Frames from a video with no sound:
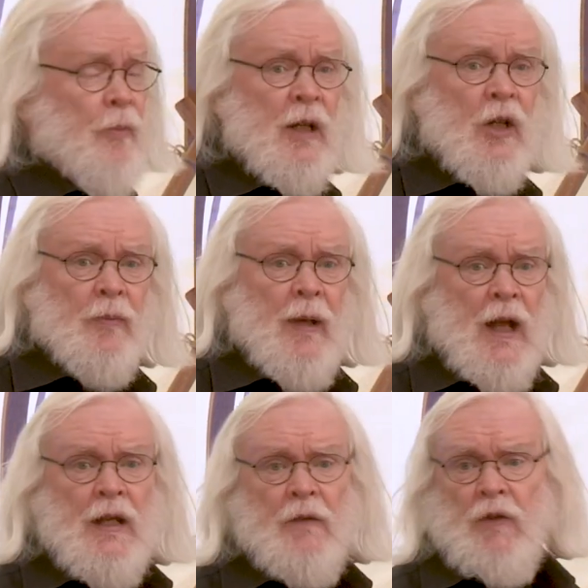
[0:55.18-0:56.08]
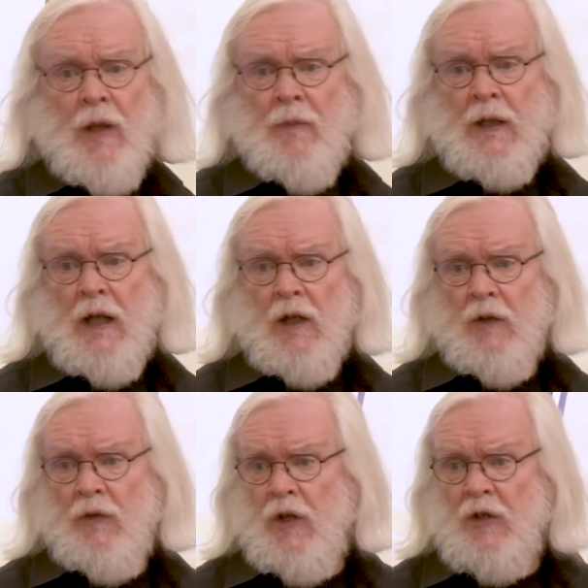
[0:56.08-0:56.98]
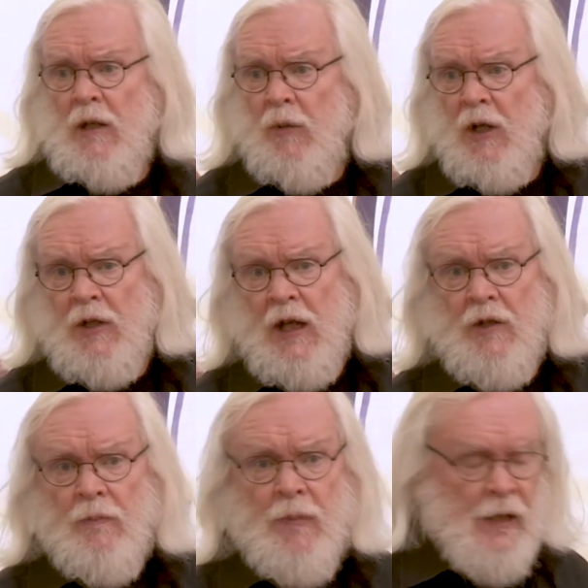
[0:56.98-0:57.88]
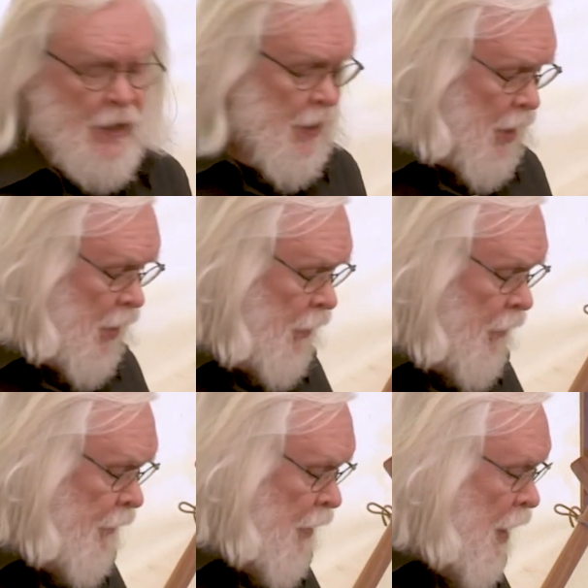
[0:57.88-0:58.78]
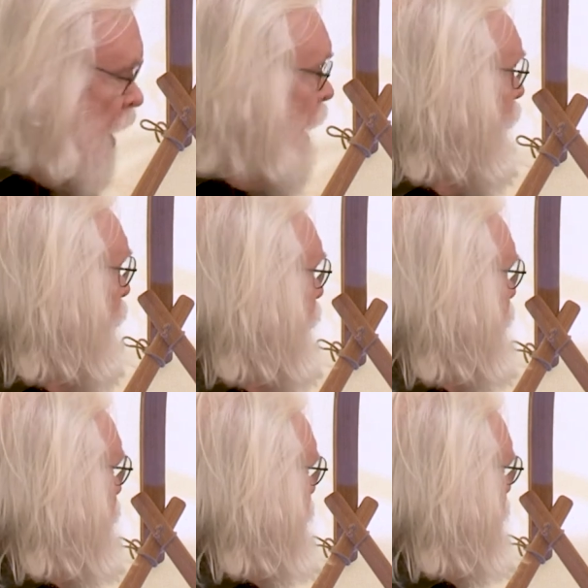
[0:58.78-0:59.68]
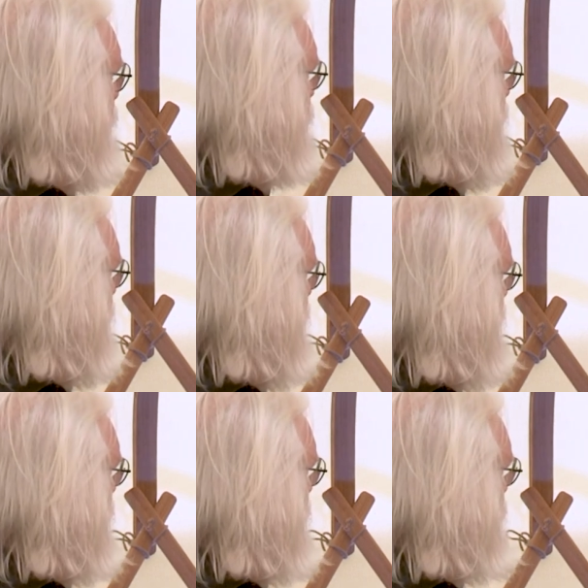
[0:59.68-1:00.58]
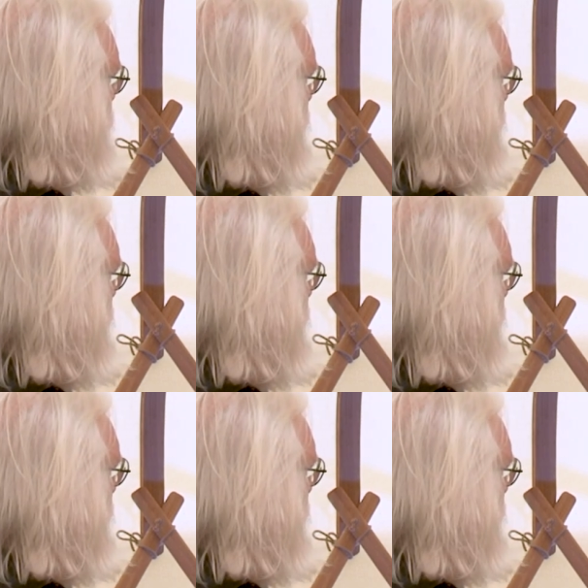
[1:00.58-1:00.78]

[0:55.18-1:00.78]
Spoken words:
it's been expanding for something like 13.8 billion years. And right now, it's